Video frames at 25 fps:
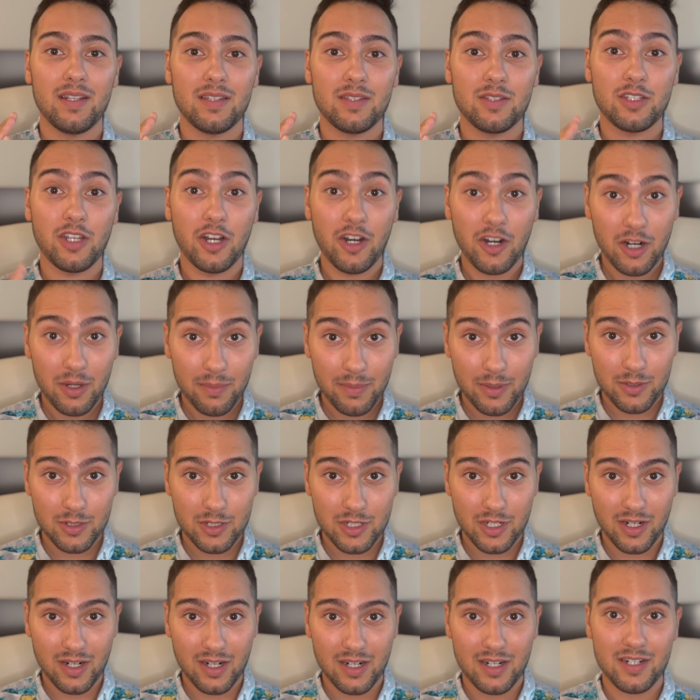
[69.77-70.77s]

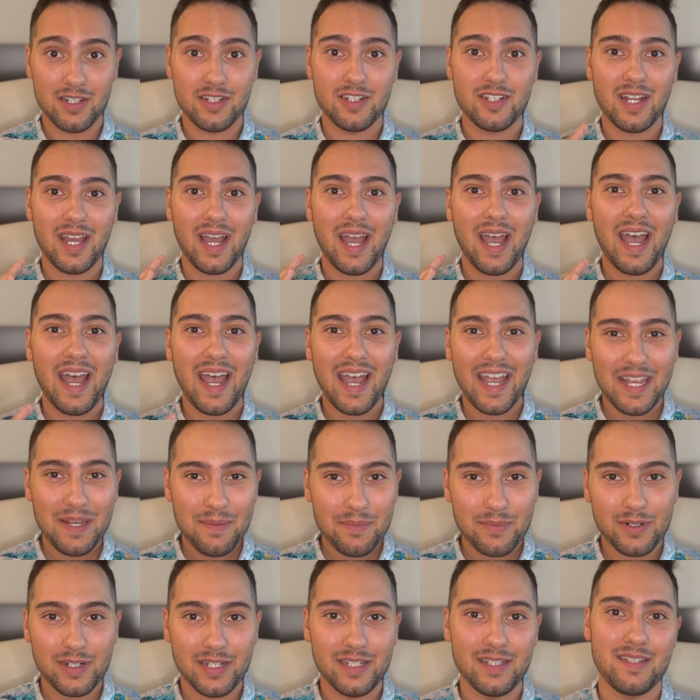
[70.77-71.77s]
turbocharged
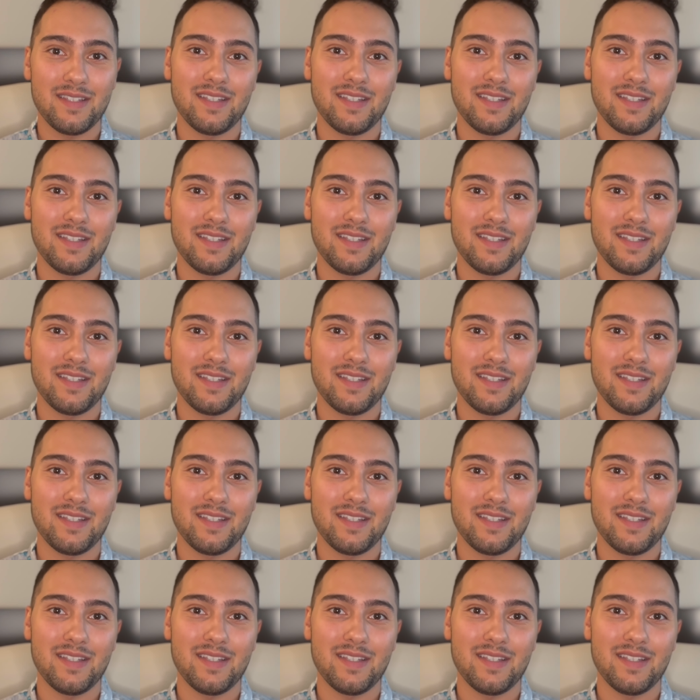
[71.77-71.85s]
hybrid